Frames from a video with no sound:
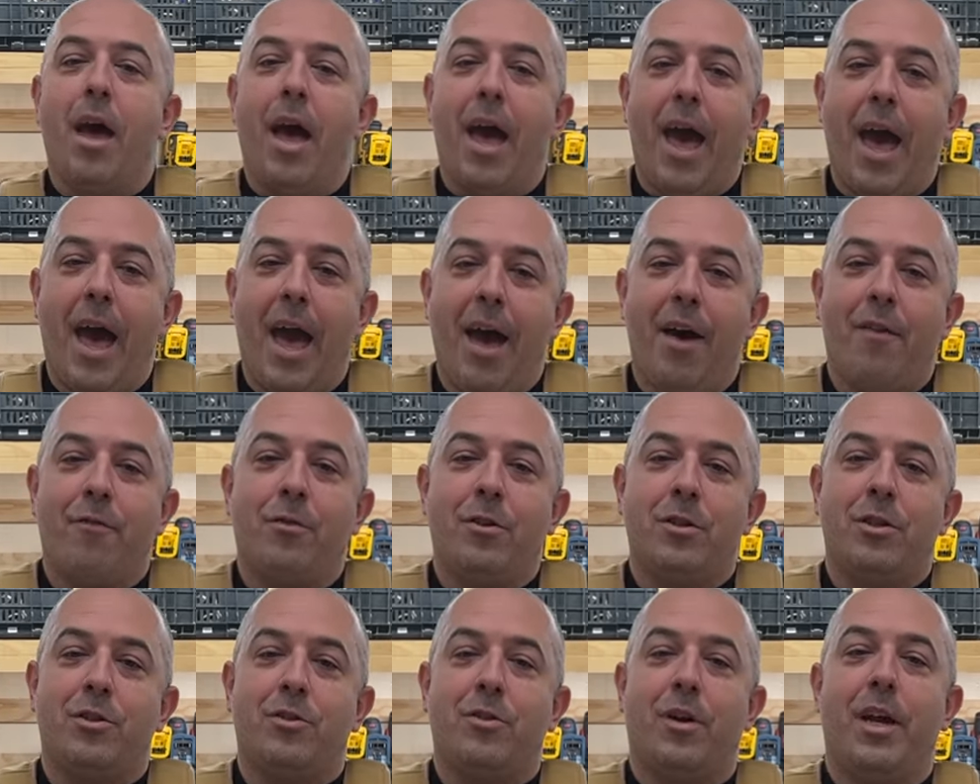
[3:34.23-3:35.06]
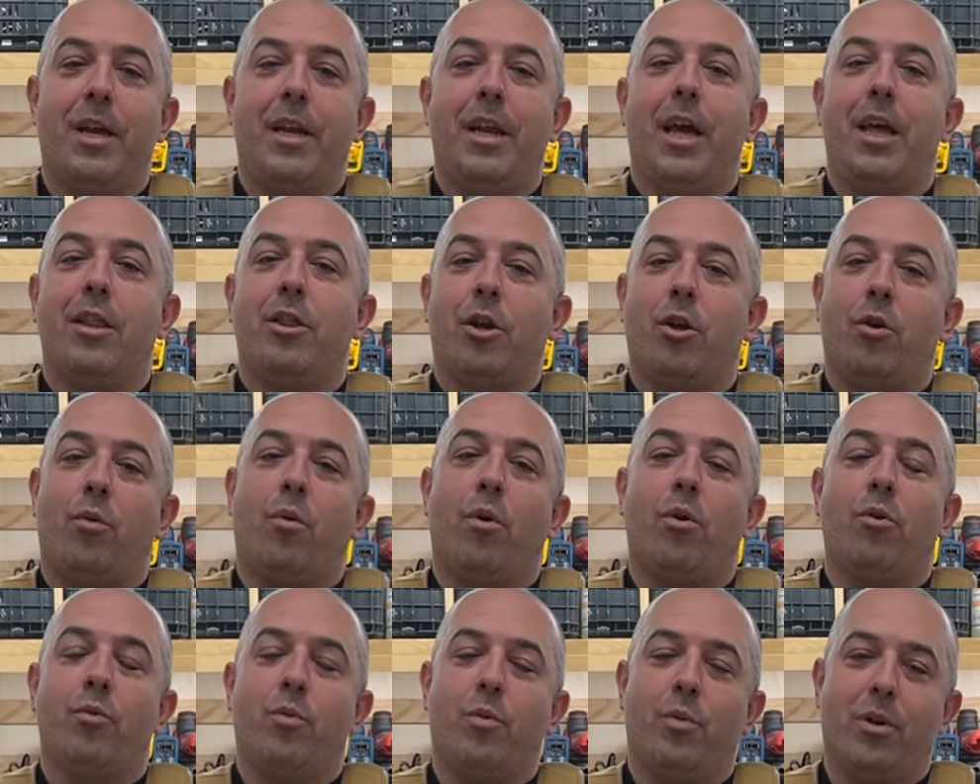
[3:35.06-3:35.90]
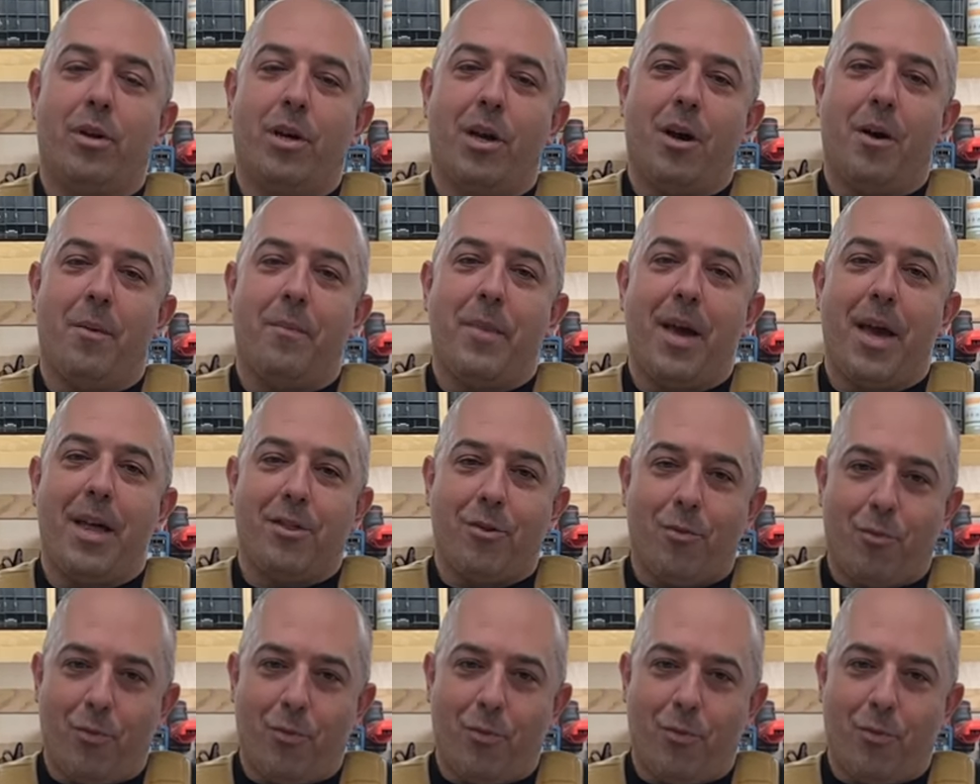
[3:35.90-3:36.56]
Have restraint and the growth will come at the